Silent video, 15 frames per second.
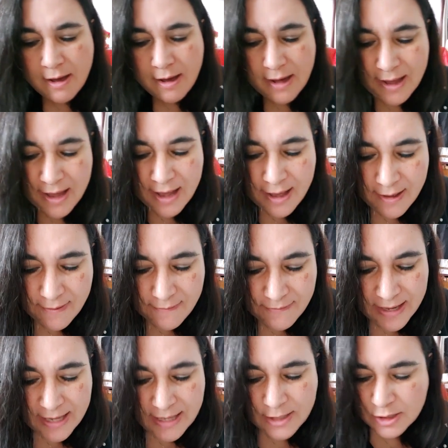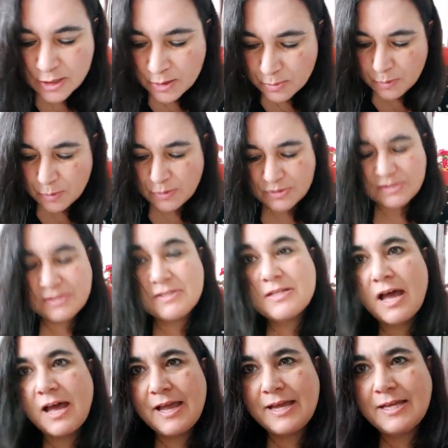I have a newborn
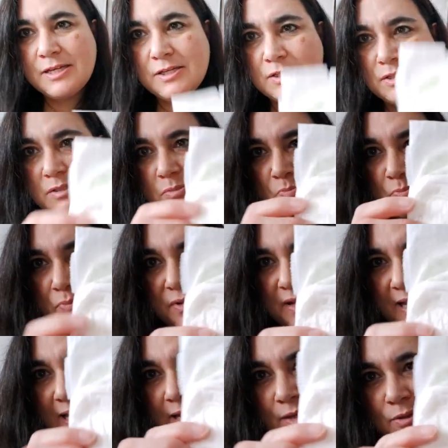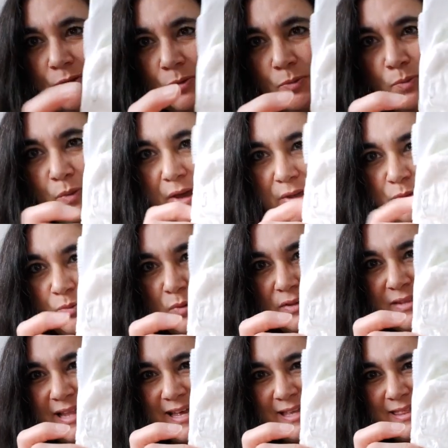size plain white
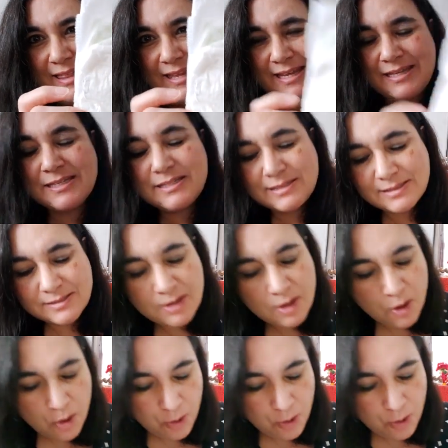one like this.